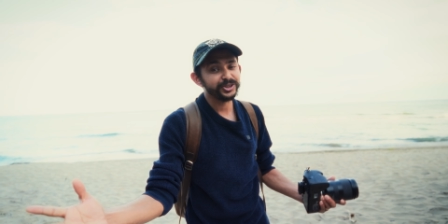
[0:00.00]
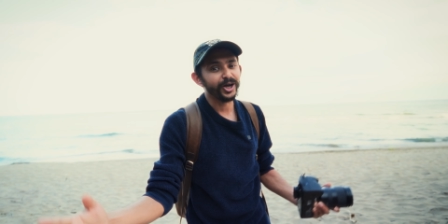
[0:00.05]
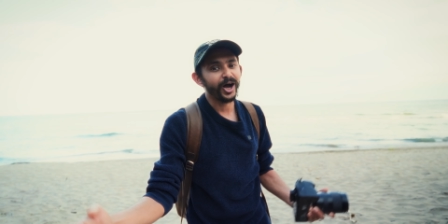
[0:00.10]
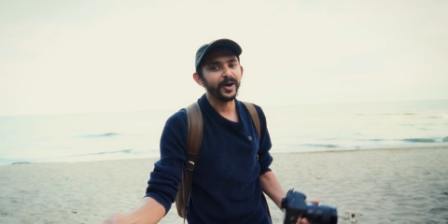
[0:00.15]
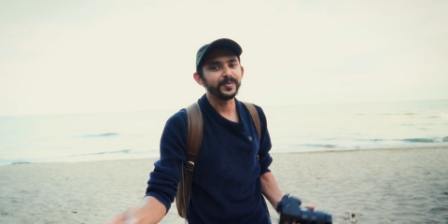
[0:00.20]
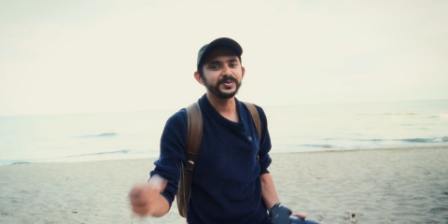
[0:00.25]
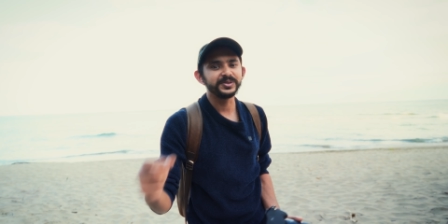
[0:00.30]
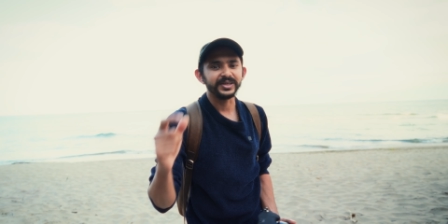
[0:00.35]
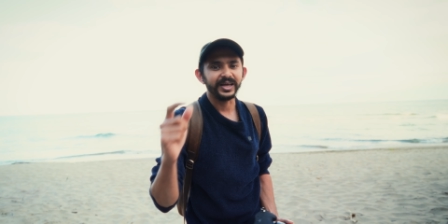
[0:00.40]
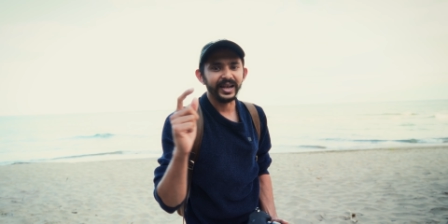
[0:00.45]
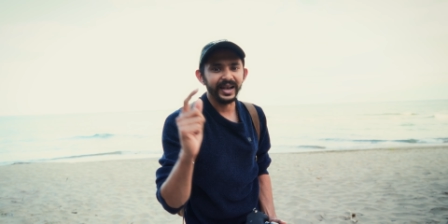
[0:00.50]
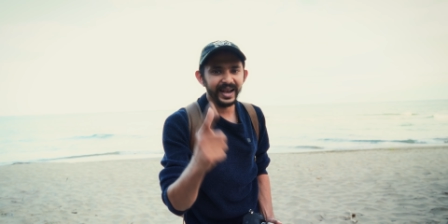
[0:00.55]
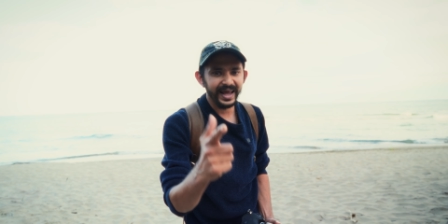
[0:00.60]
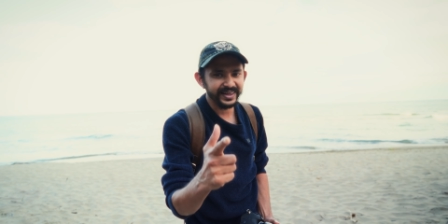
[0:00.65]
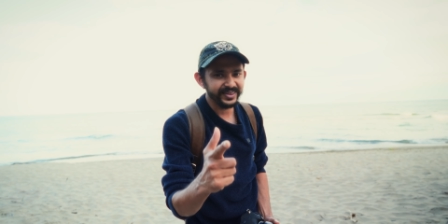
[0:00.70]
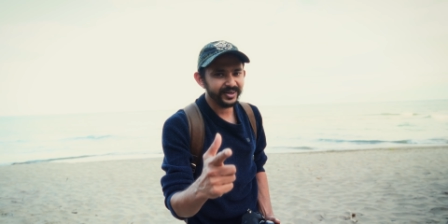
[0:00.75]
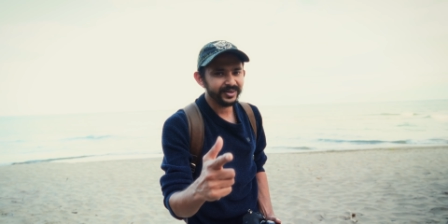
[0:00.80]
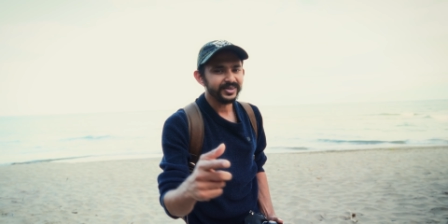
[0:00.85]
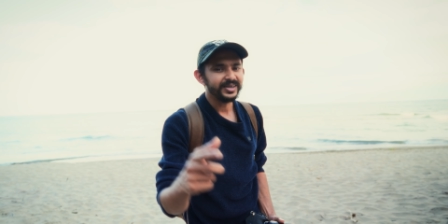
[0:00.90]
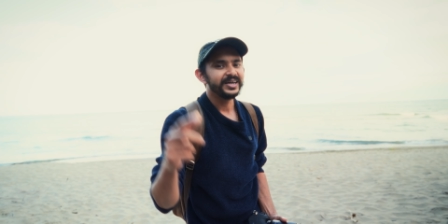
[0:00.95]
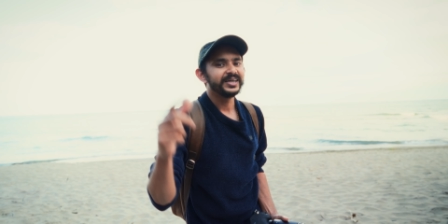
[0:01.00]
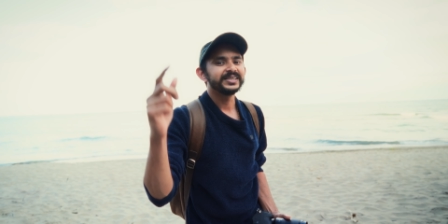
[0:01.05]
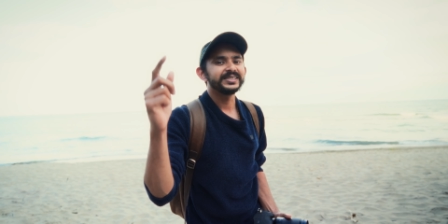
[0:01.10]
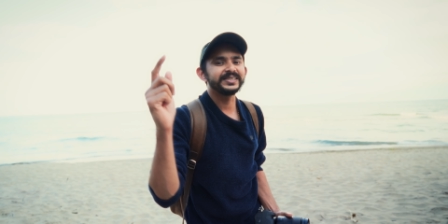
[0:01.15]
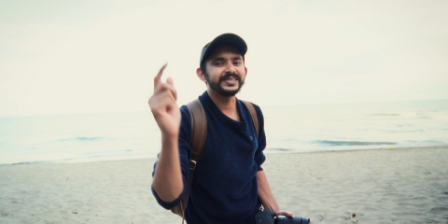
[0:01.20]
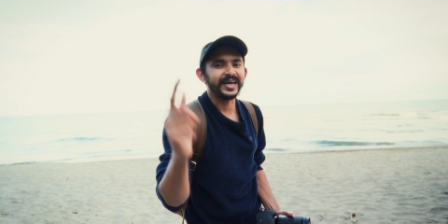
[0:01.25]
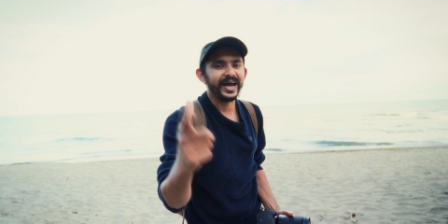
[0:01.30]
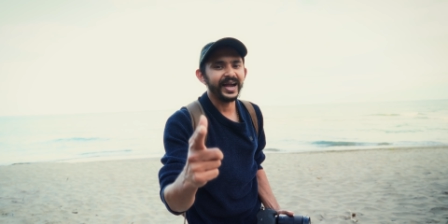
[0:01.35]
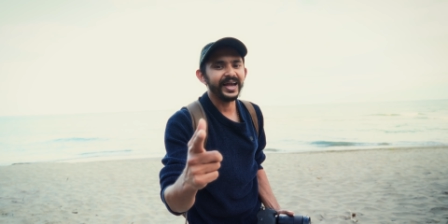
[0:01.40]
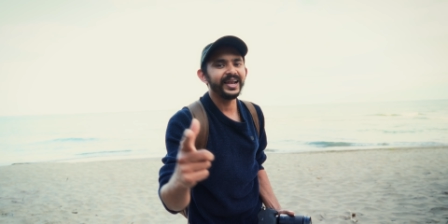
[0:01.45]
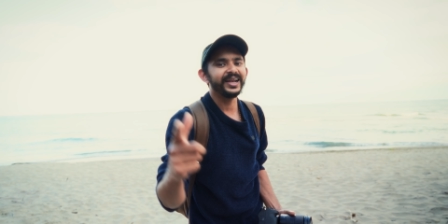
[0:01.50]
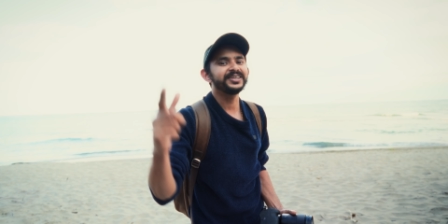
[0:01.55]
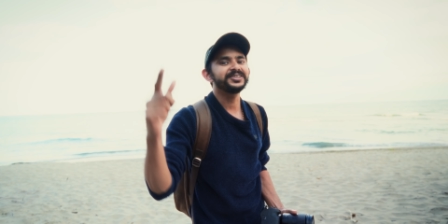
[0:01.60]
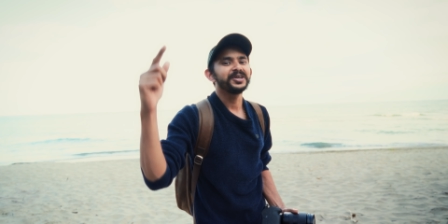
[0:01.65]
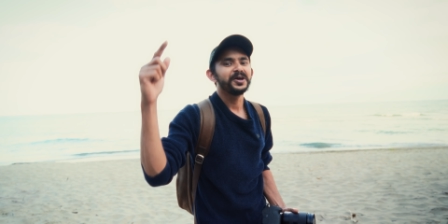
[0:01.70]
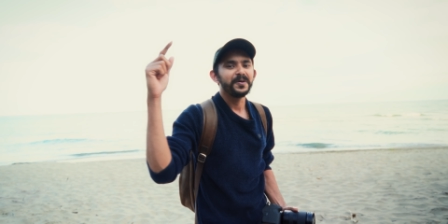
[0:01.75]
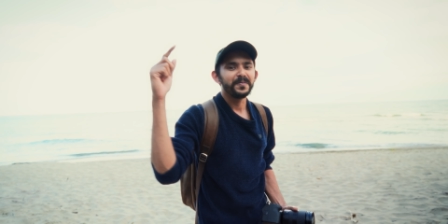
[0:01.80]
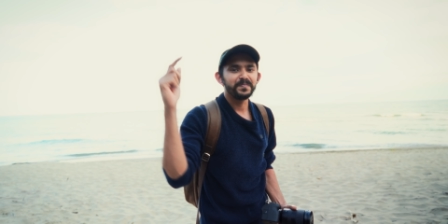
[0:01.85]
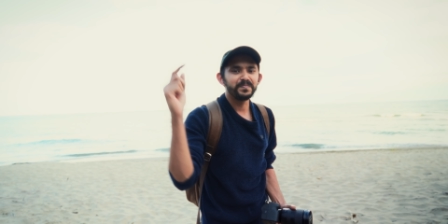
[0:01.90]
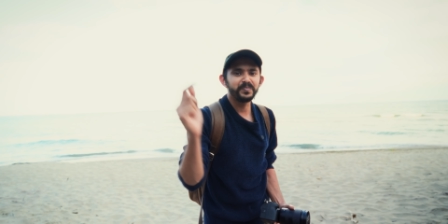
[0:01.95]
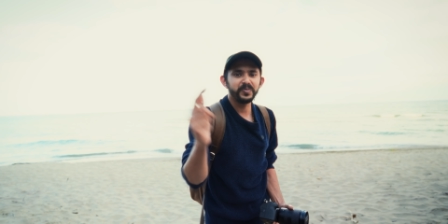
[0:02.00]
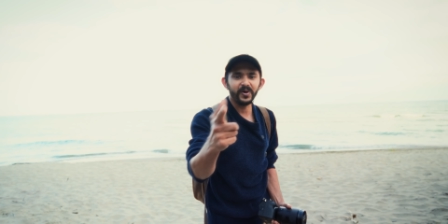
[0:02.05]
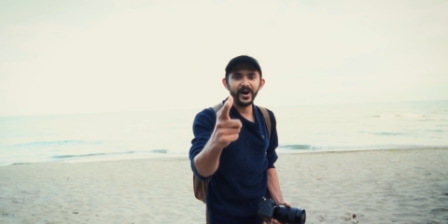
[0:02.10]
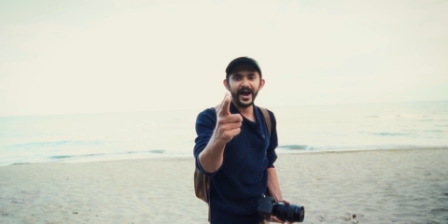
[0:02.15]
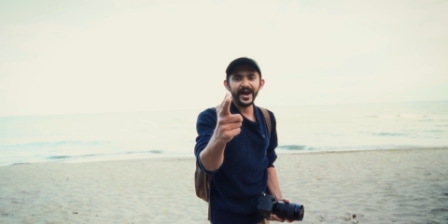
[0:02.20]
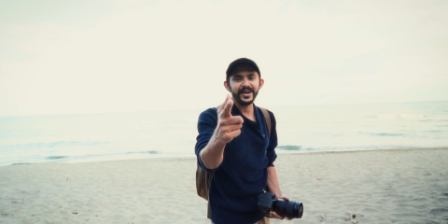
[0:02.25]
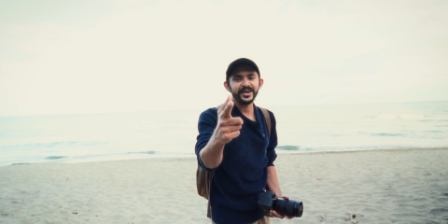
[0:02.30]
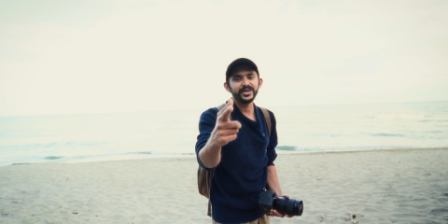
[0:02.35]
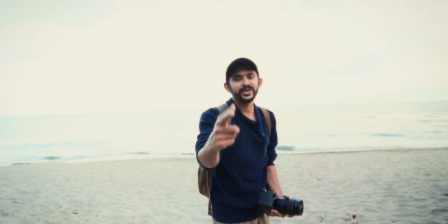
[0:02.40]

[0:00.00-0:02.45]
Shop's leather, stylish, brand